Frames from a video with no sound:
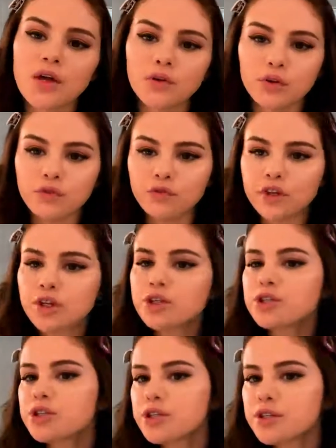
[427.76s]
The
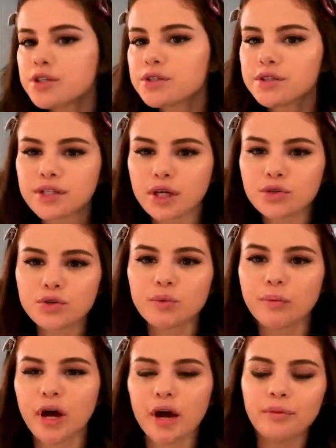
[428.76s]
finish is natural
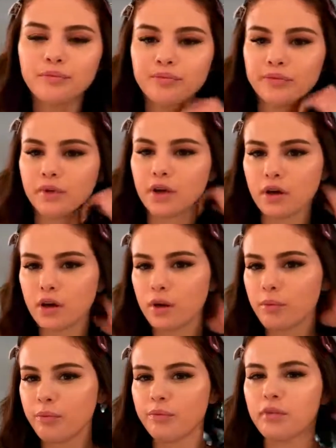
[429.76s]
matte,
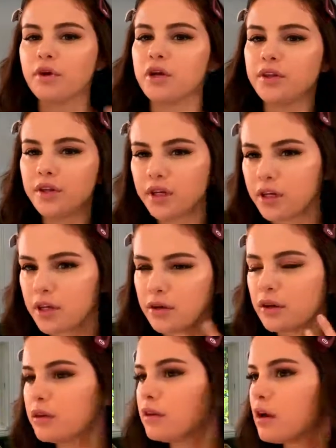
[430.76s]
and I think
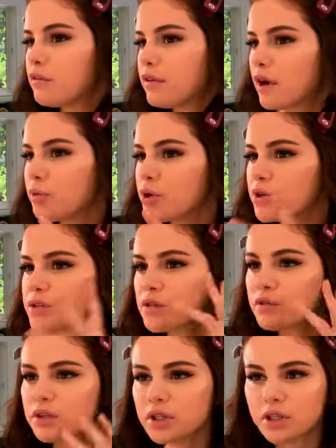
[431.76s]
I love that because
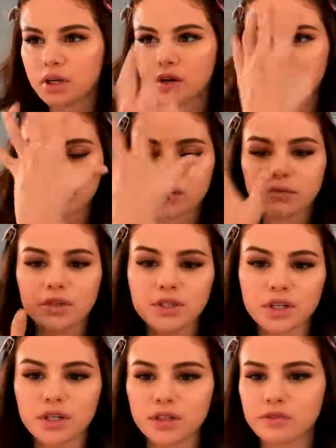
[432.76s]
everything else on my
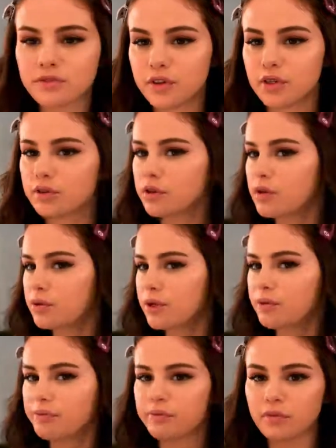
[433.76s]
skin is very
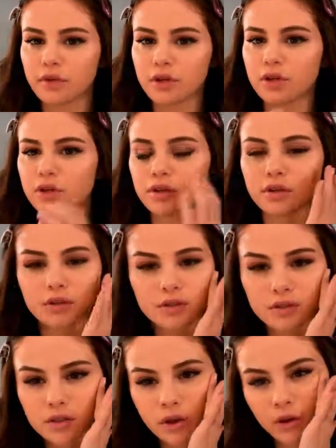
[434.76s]
glowy.
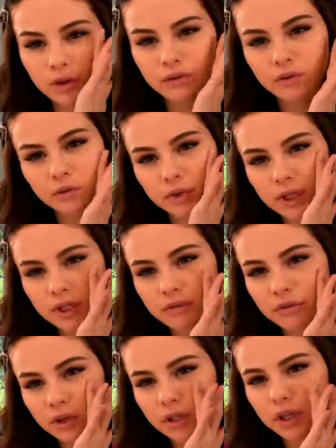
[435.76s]
So even when I
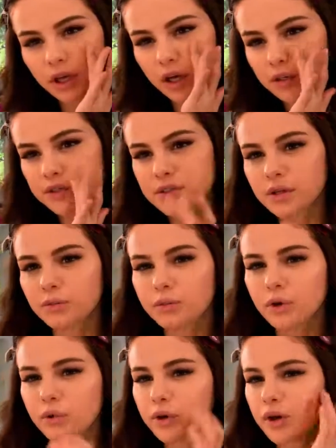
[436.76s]
kind of had some
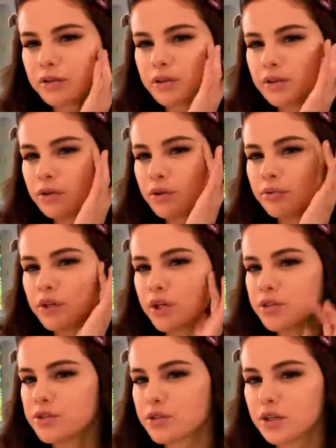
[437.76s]
around the
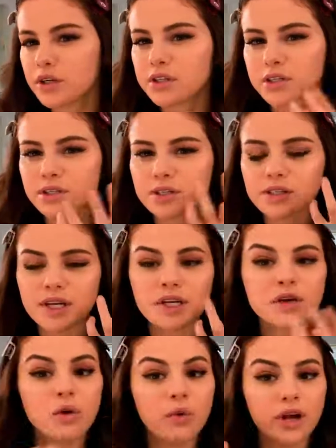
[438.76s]
luminizer, it doesn't
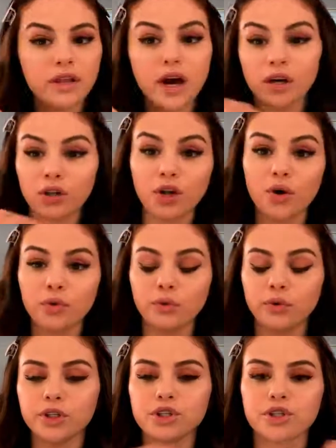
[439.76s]
take away that glow,
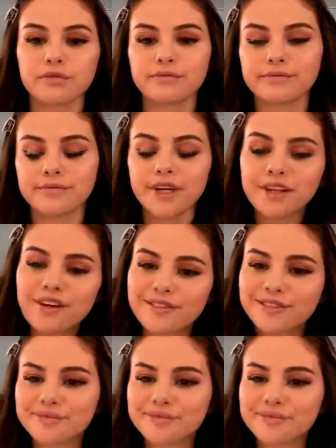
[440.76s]
which I love.